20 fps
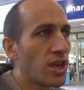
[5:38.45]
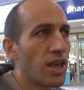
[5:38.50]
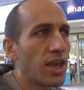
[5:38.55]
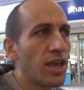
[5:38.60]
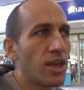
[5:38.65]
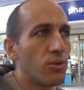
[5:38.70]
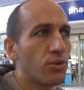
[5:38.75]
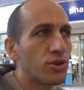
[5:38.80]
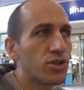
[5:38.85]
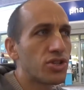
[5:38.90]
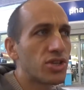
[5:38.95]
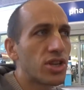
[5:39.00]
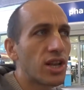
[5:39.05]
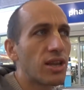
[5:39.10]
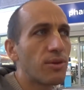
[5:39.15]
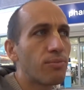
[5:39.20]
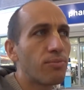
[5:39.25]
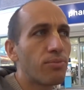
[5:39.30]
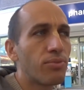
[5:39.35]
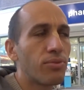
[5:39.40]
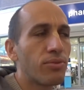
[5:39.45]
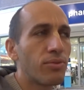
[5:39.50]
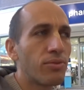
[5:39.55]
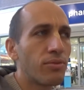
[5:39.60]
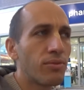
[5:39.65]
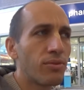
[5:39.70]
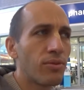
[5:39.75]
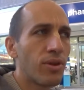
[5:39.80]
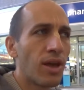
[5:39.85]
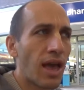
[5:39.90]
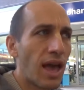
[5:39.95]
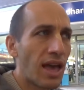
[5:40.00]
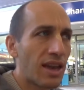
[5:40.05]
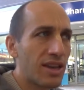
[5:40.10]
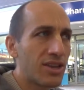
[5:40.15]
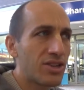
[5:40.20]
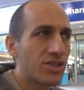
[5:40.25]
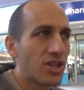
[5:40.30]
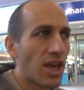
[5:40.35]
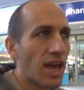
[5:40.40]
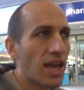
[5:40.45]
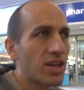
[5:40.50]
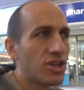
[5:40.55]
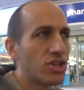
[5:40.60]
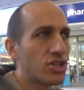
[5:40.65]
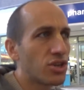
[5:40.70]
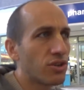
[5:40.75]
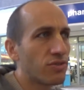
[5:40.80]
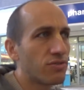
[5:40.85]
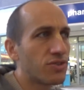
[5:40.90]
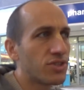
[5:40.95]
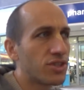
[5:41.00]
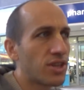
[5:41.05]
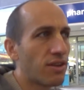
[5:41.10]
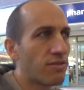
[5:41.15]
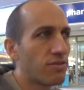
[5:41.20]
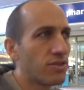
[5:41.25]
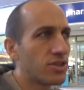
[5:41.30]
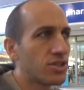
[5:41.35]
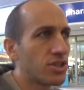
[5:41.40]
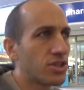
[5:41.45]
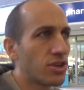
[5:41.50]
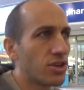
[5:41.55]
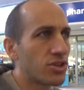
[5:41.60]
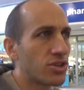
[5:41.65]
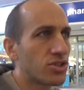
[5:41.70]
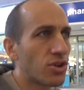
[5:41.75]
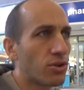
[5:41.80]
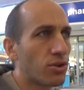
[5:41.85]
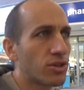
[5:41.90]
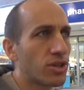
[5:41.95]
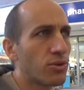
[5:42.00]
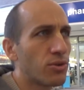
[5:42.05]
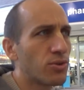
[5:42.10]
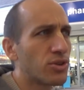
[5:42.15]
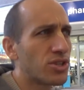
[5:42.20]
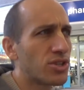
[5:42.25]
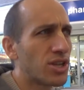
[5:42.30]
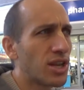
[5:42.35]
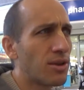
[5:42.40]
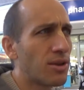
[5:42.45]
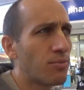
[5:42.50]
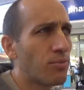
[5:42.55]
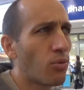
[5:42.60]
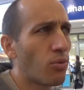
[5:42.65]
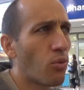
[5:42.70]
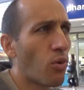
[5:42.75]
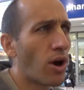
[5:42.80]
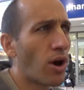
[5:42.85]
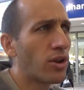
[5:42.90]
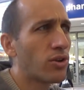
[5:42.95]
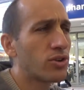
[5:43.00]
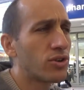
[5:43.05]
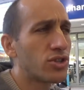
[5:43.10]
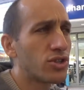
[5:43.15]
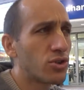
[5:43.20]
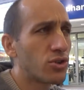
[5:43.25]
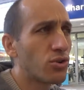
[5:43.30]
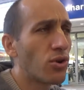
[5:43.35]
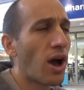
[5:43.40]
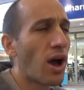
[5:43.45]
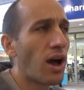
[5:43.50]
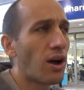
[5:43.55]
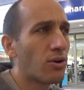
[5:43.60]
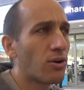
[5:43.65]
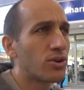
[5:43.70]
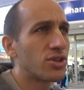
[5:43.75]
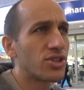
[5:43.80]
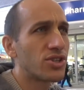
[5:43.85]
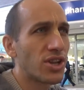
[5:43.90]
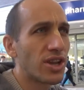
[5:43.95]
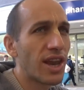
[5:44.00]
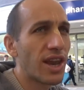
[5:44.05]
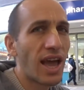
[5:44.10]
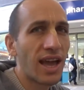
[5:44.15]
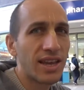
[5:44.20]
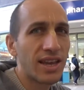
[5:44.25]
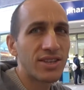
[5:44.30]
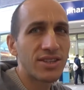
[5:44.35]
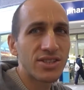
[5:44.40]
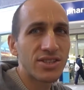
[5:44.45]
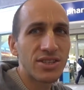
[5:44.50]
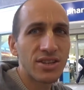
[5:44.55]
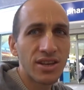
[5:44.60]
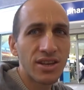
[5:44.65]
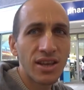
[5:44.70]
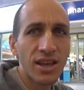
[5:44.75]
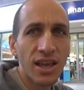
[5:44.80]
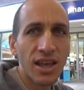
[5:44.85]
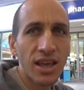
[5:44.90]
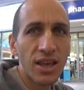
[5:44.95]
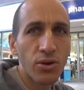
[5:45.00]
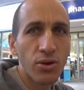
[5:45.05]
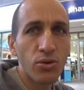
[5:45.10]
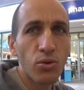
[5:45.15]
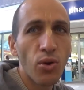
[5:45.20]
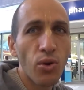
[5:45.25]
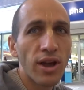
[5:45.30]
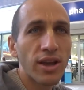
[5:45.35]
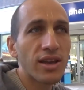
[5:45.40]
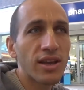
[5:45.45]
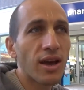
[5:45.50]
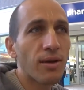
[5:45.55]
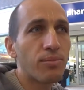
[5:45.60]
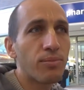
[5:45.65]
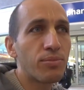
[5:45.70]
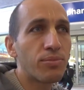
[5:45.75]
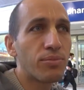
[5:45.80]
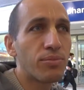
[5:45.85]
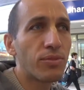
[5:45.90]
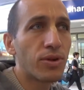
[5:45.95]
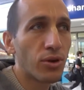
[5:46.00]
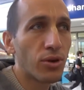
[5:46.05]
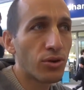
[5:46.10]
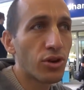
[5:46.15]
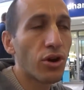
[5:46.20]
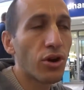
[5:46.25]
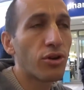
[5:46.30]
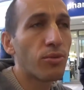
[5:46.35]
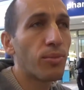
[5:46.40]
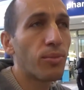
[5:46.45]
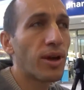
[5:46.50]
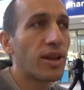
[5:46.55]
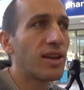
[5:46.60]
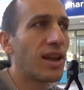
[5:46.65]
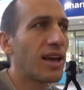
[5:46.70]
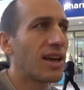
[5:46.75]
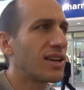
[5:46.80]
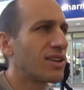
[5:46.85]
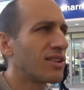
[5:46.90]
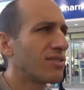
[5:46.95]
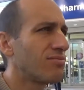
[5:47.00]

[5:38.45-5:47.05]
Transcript: He would sleep at his age of 70 years old, he would sleep 1 or 2 hours a night. Wow. He'd wake up, he would go to bed like...